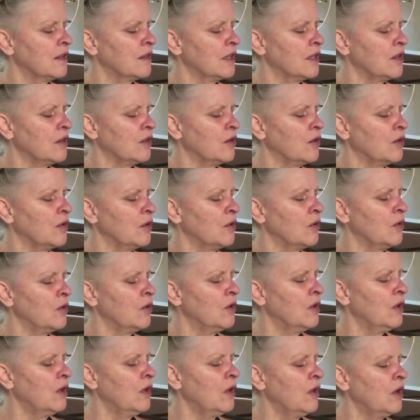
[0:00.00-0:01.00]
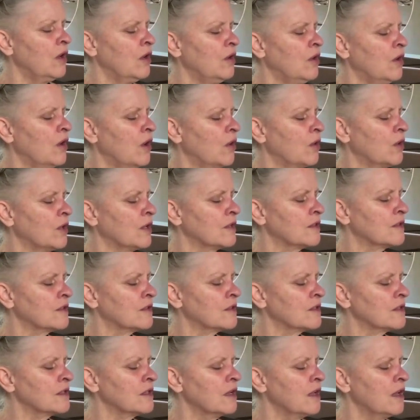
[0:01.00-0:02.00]
that you
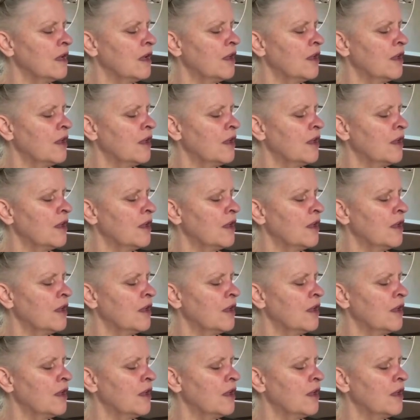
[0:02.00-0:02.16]
notice